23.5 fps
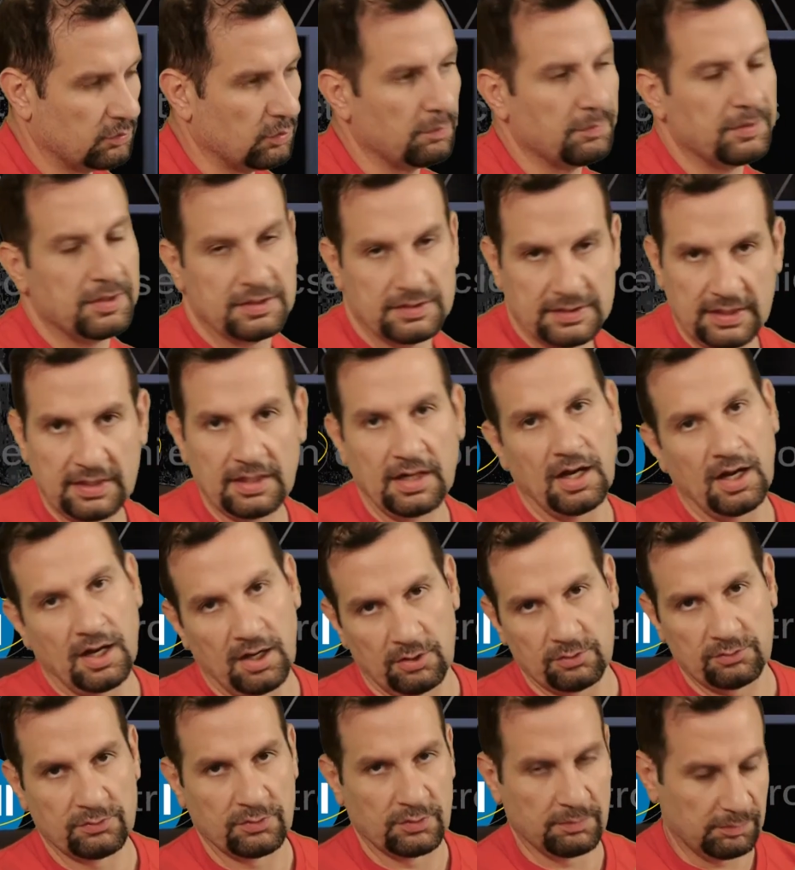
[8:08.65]
will be data
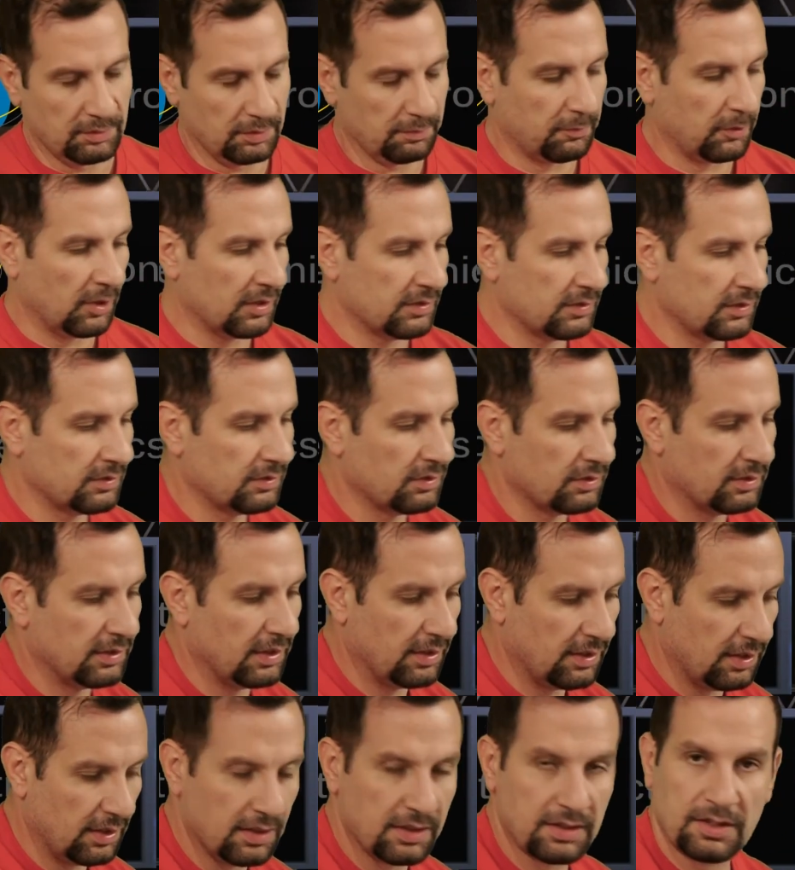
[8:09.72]
out from the processor,
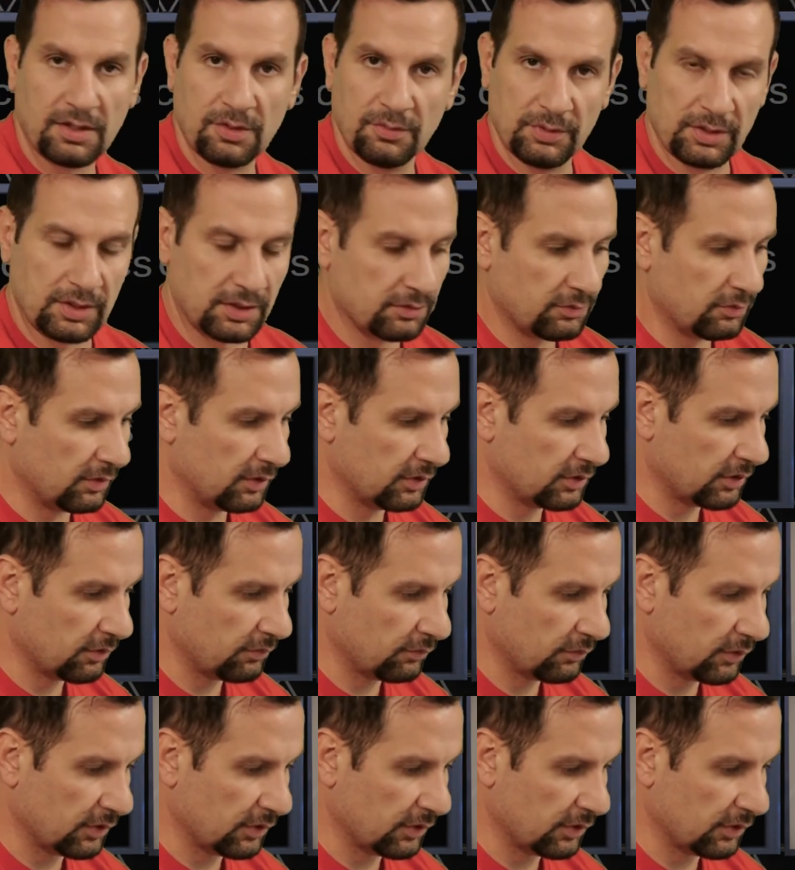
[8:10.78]
data in going into the shift